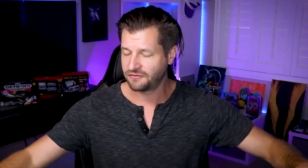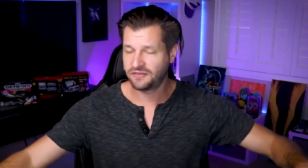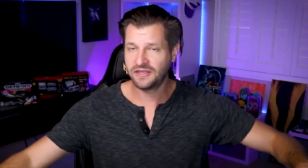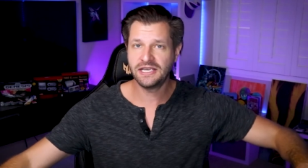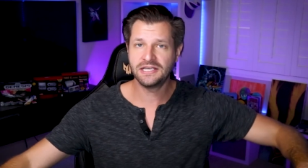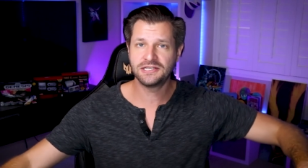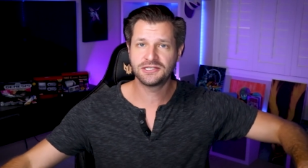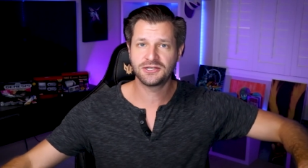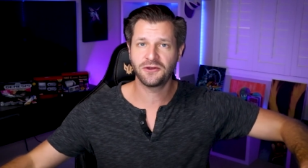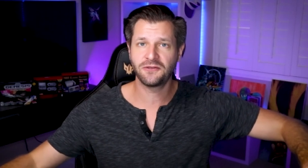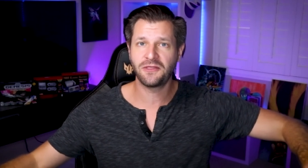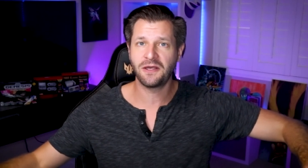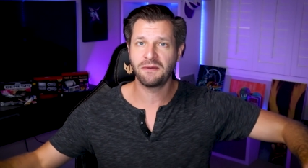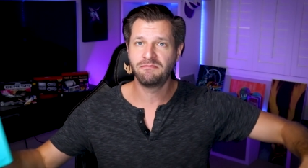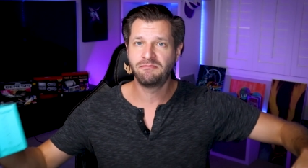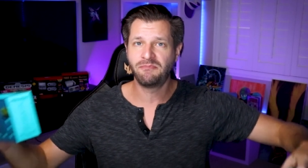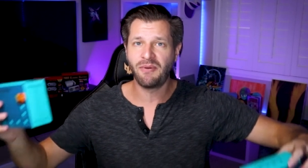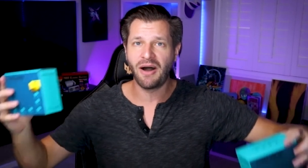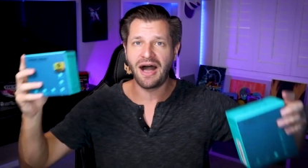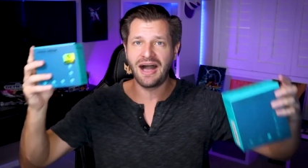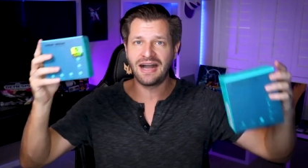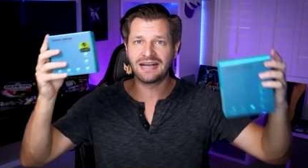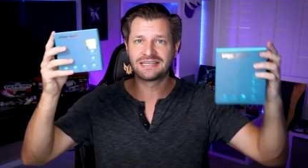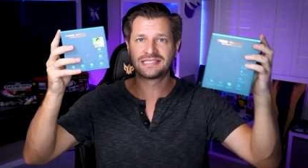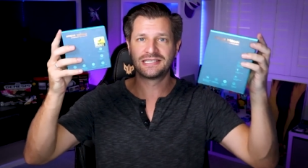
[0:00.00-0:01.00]
these are the
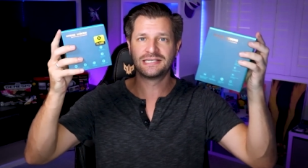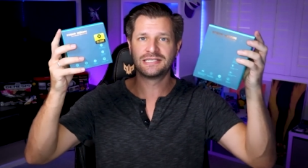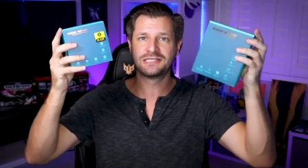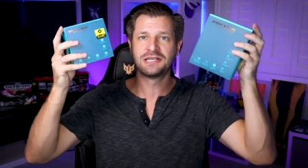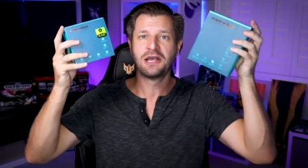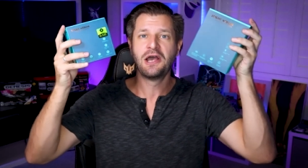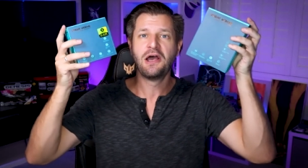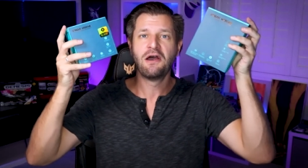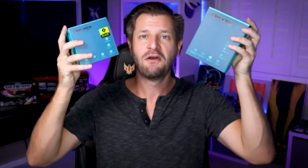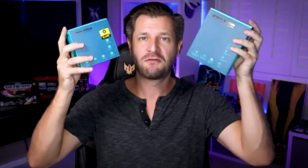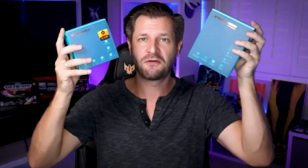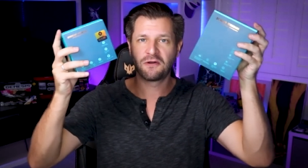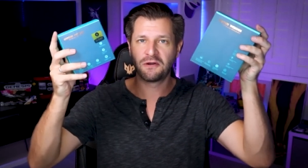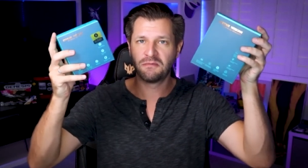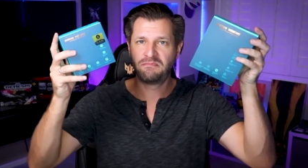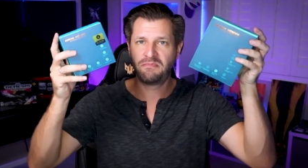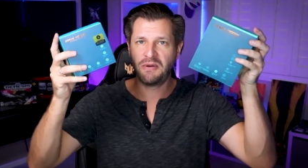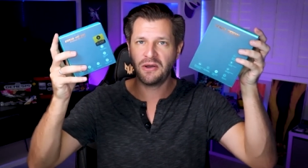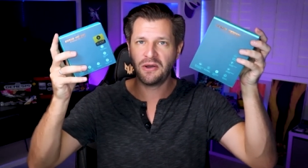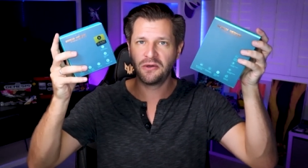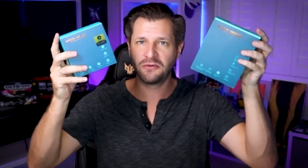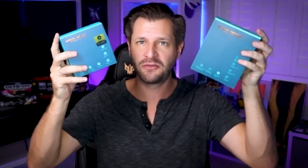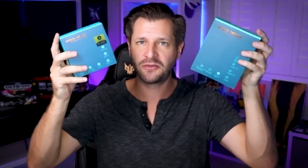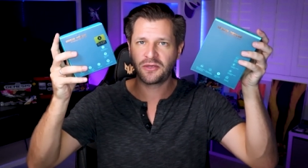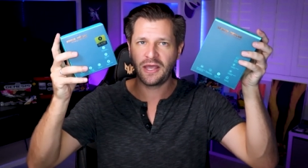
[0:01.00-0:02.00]
boxes for
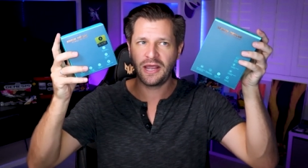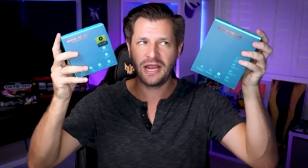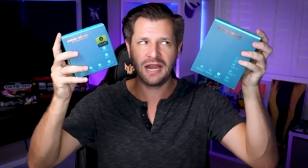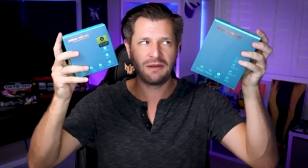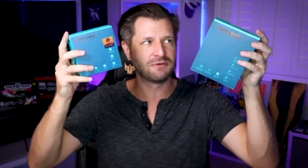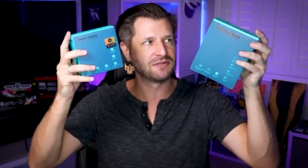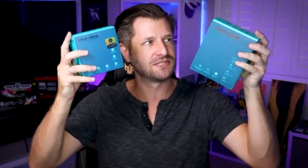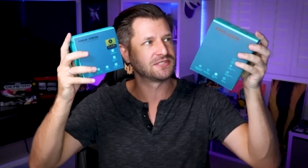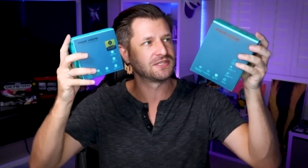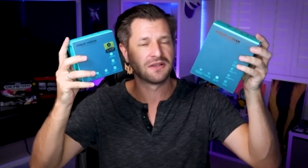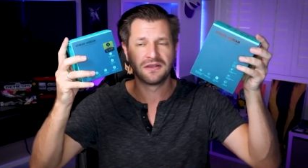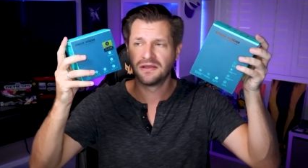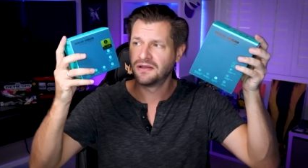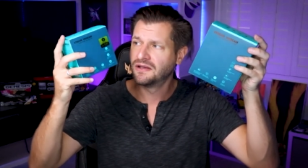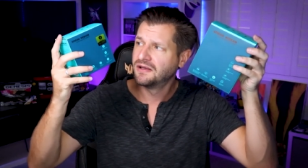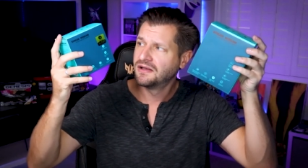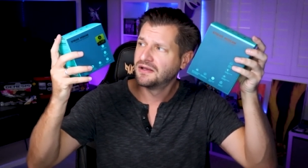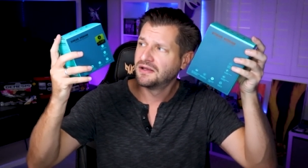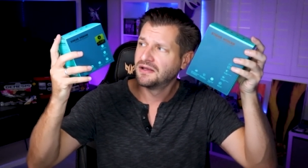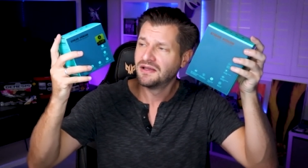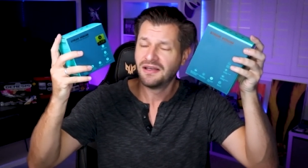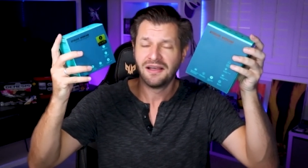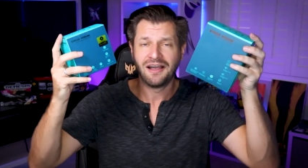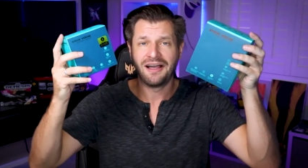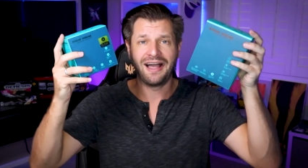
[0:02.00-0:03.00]
both cameras.
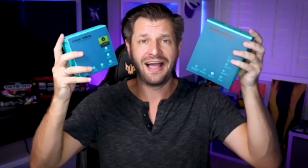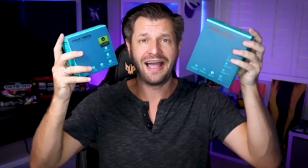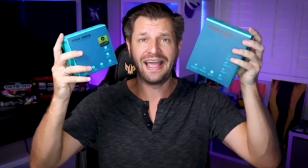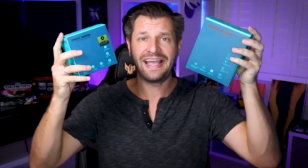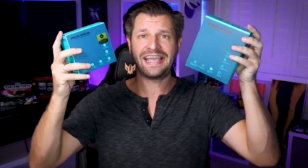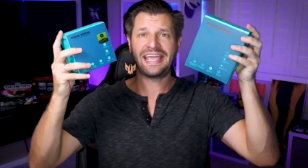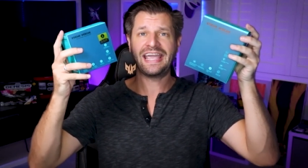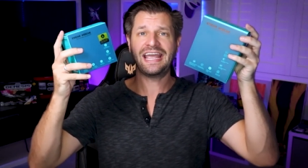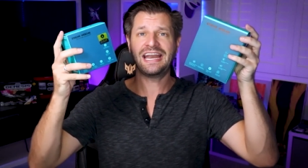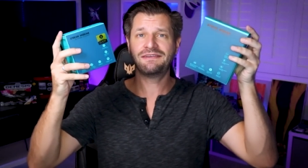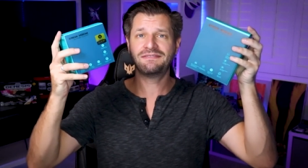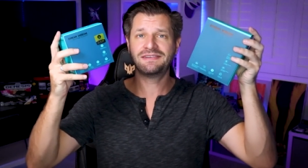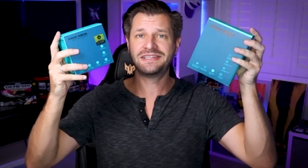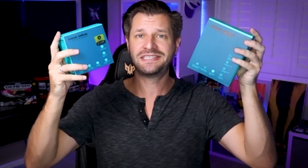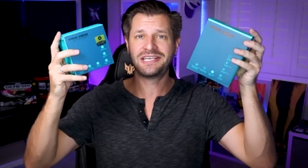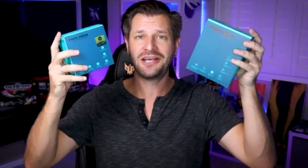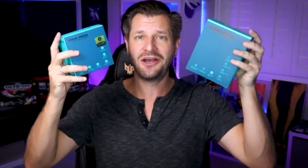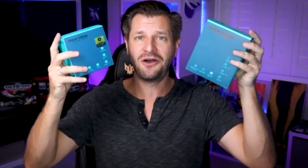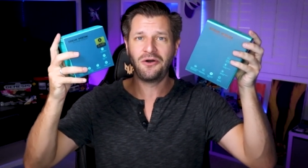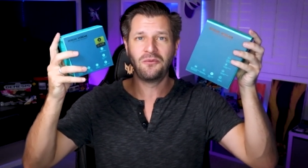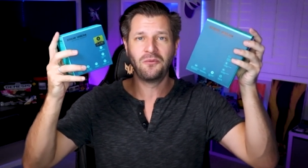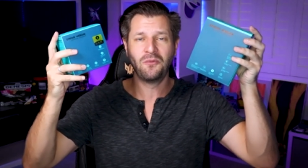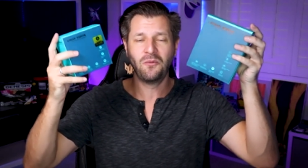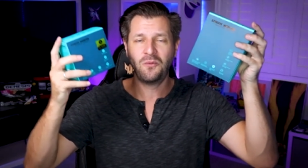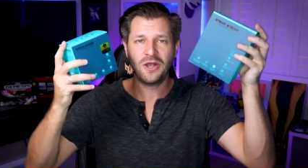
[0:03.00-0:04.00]
I can't even
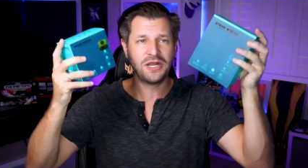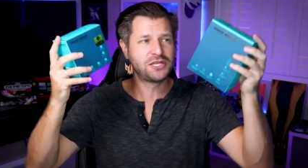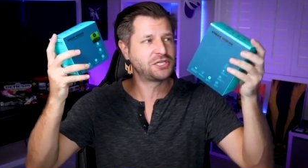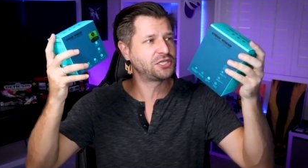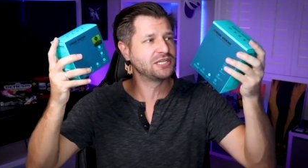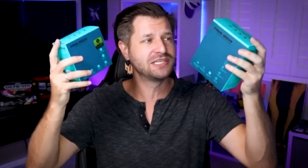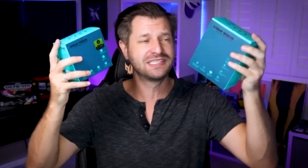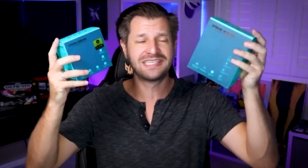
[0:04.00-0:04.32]
tell which